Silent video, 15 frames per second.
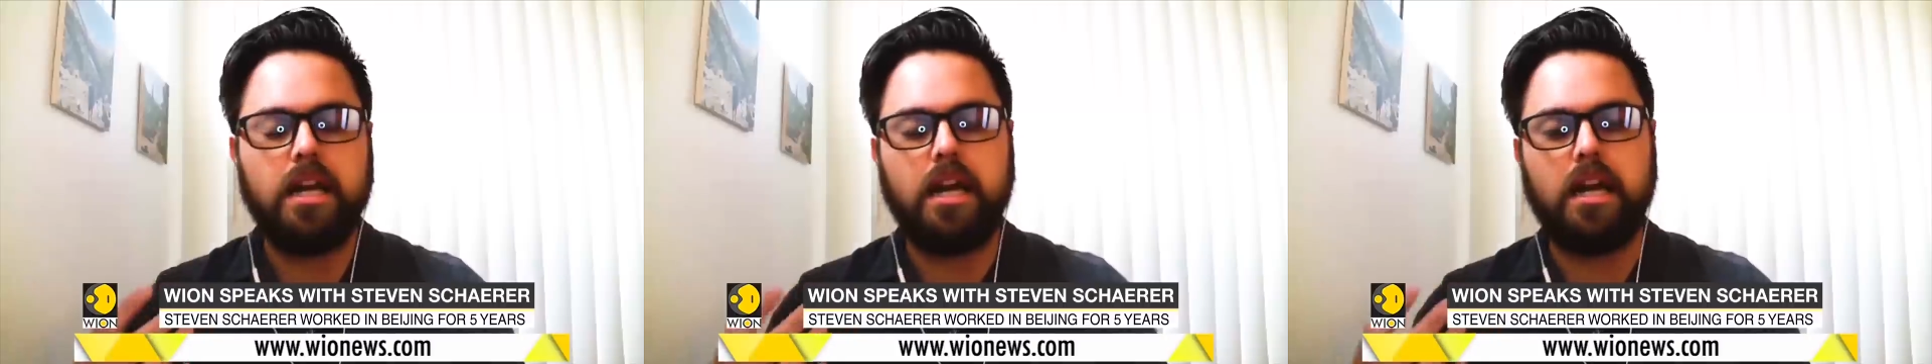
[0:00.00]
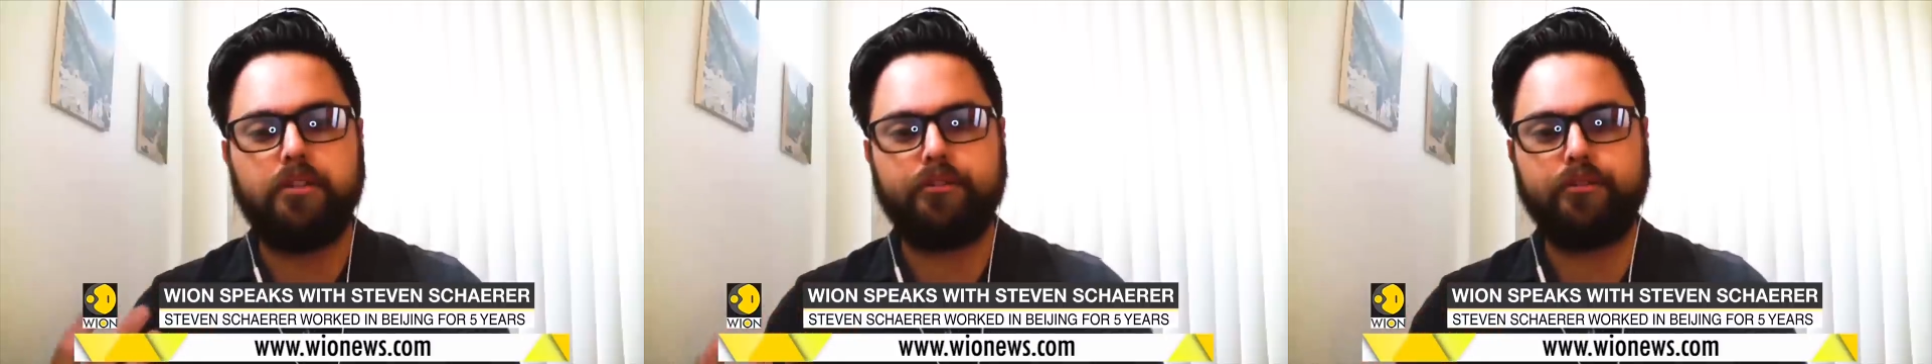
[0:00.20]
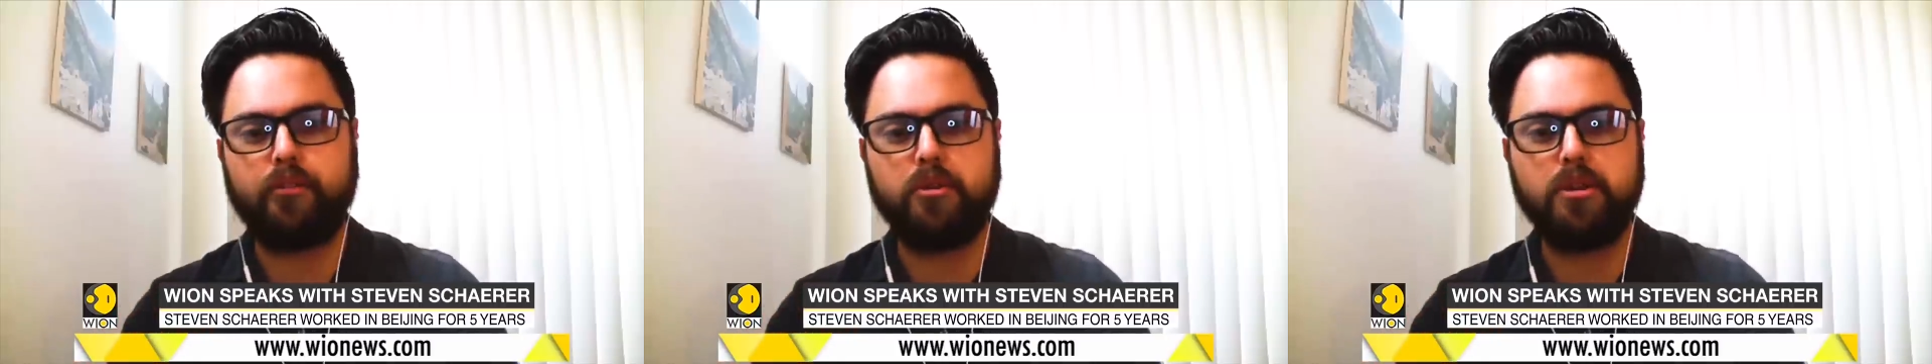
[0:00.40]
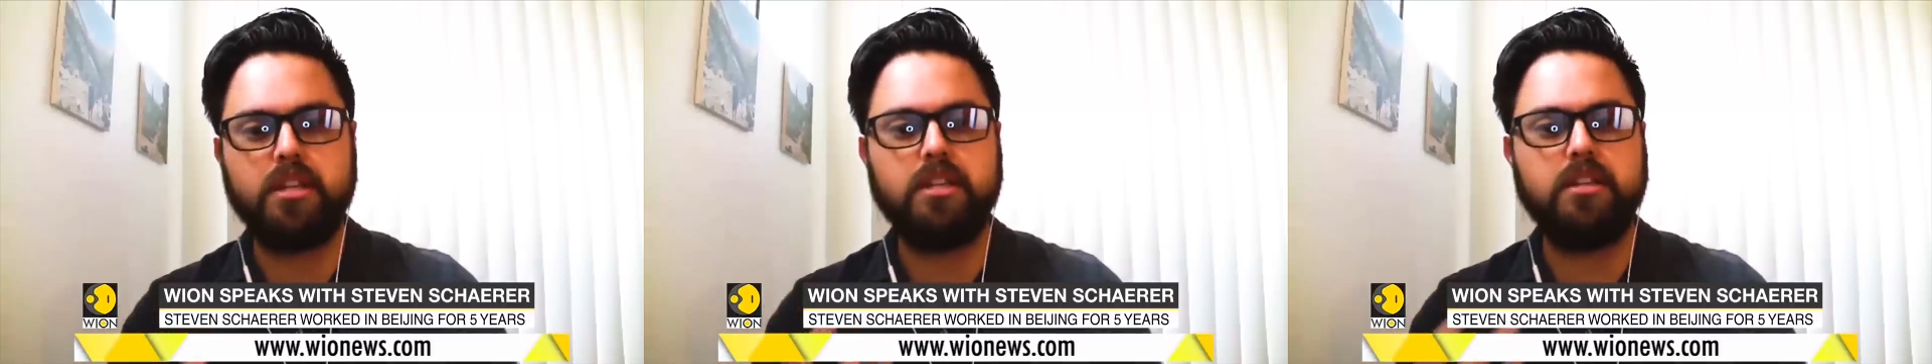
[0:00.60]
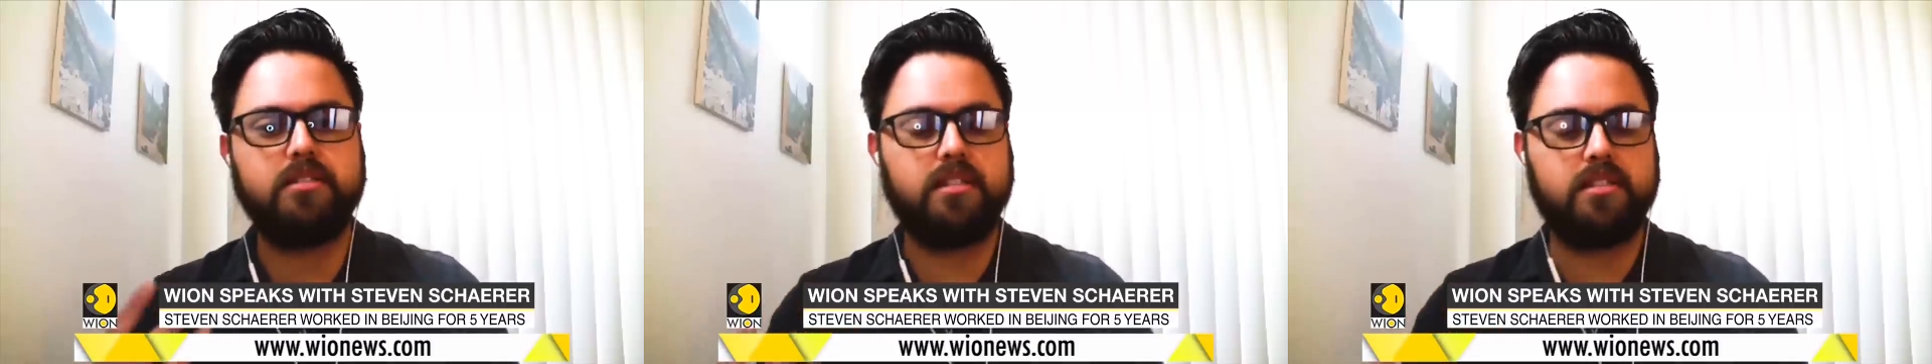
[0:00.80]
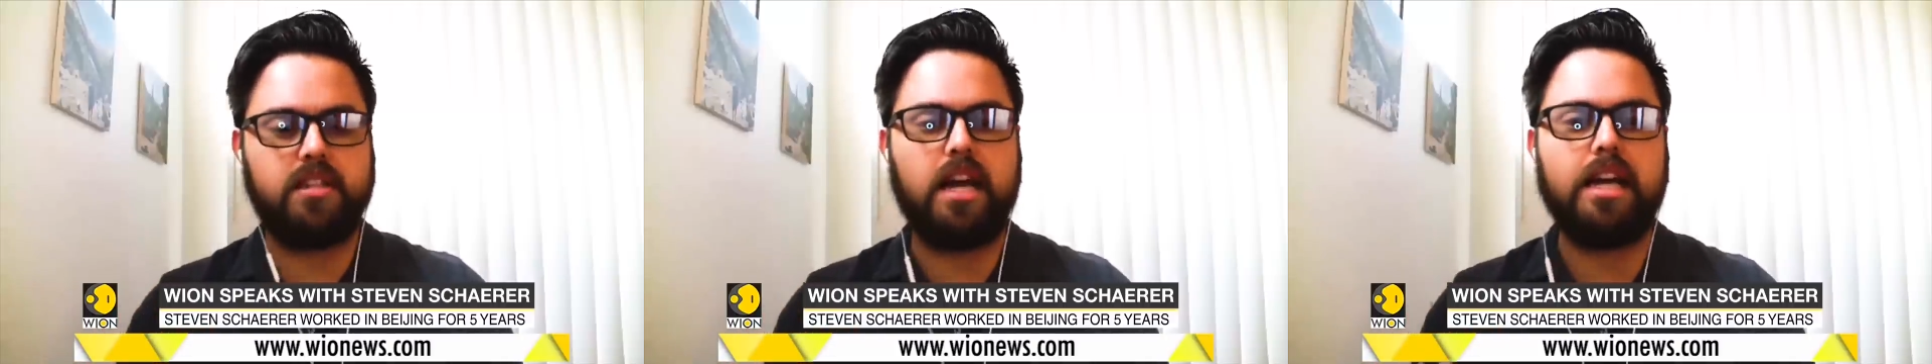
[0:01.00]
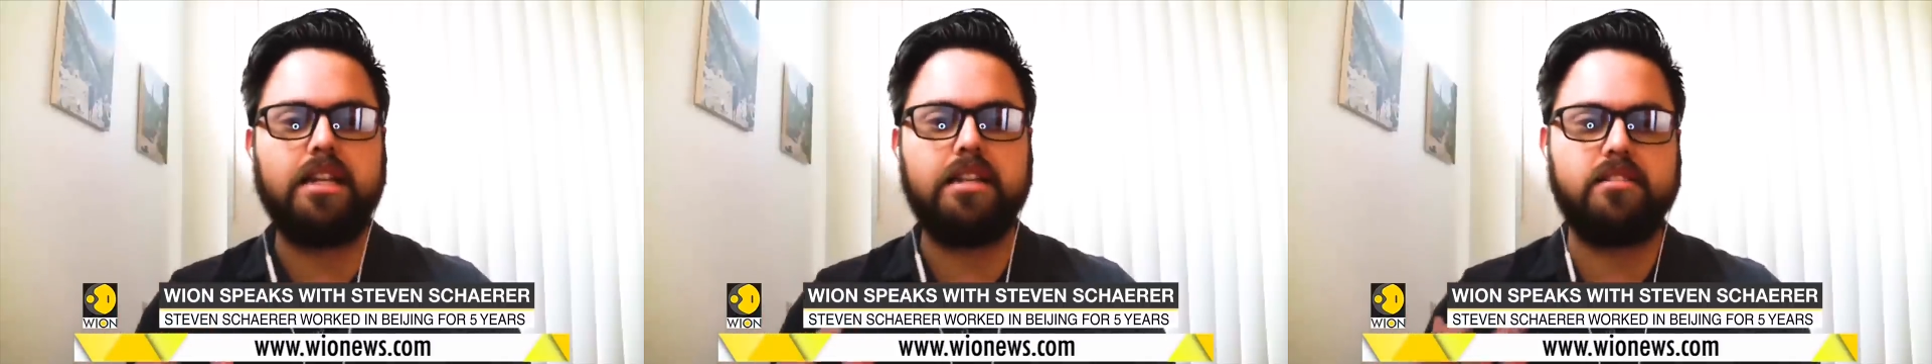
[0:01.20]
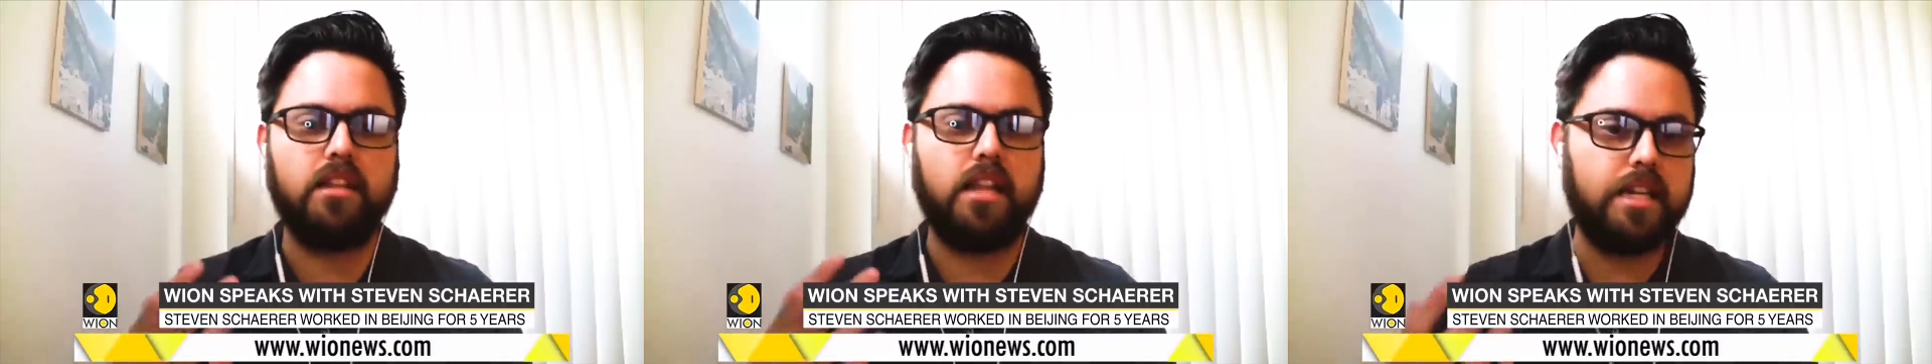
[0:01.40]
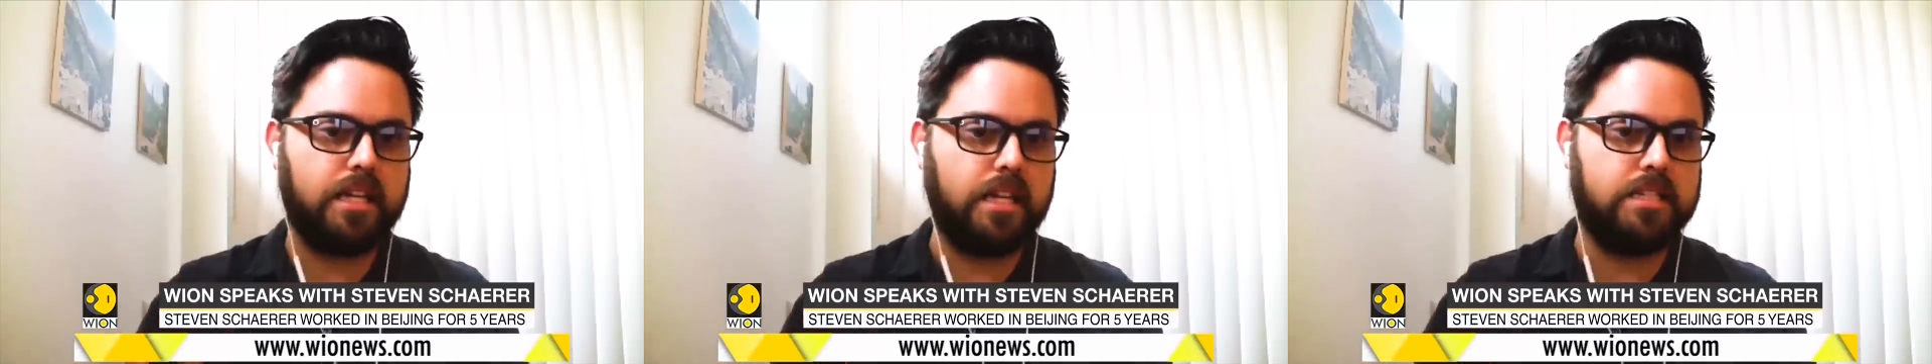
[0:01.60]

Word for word: uh, free societies like